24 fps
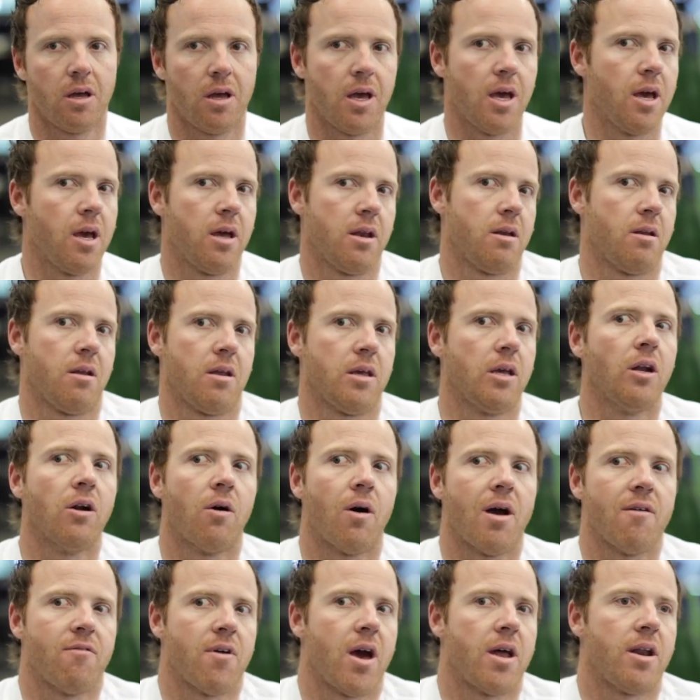And
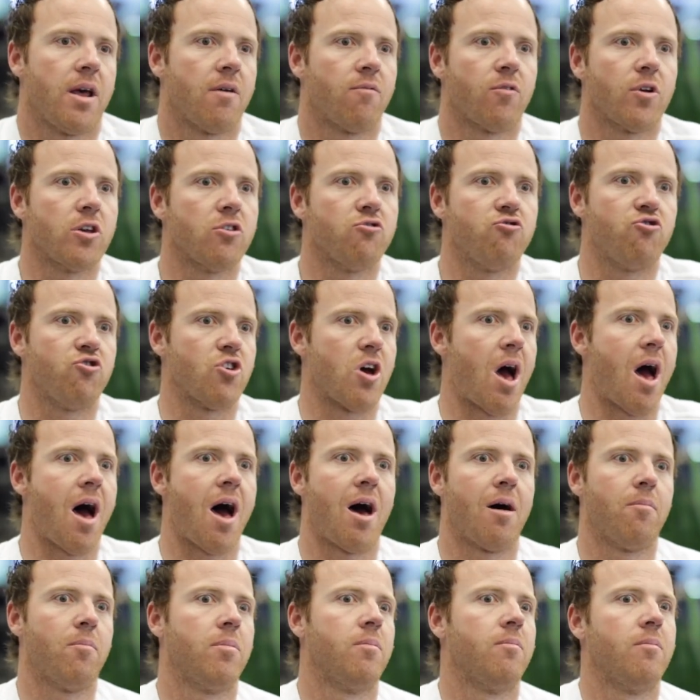I've had every
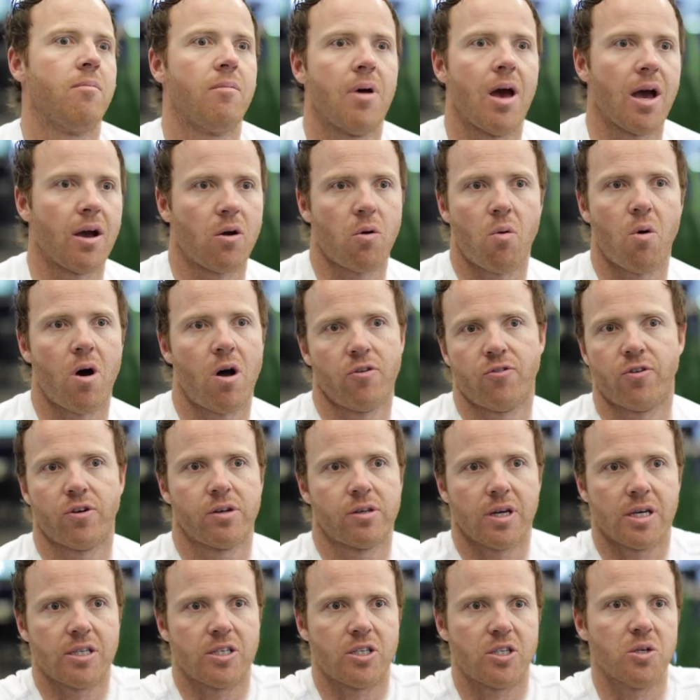job at
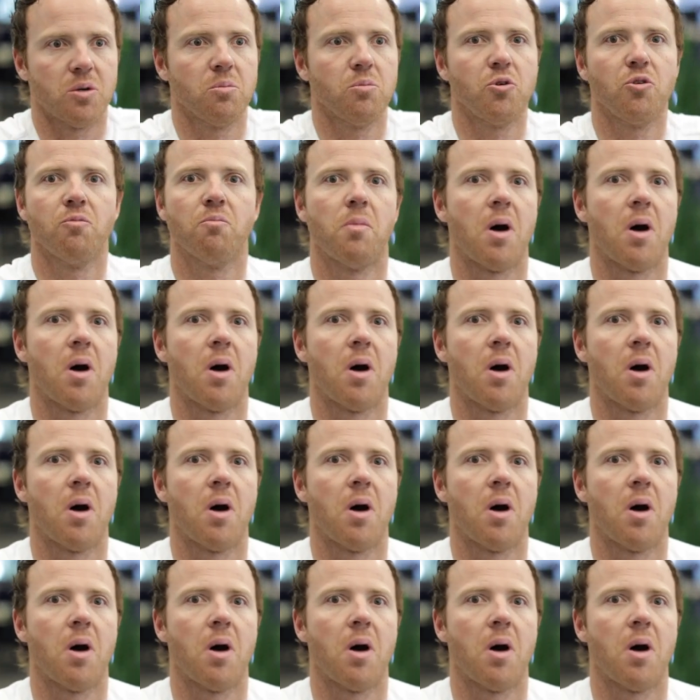Qualtrics. I still move